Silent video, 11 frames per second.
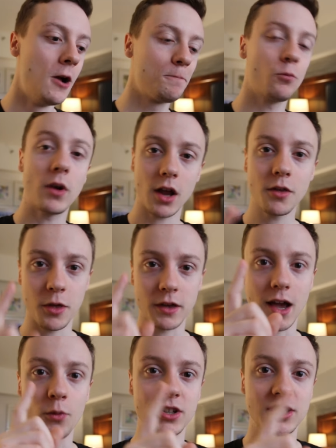One other thing
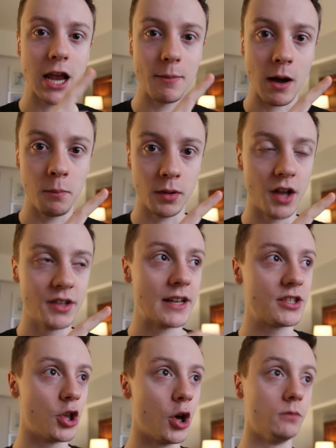that I want to say about Blood
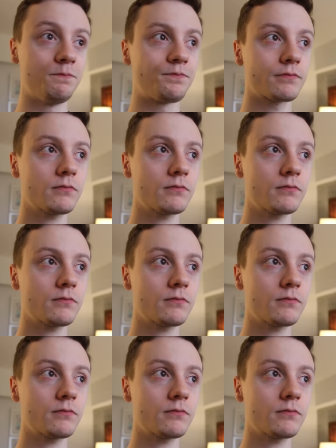is that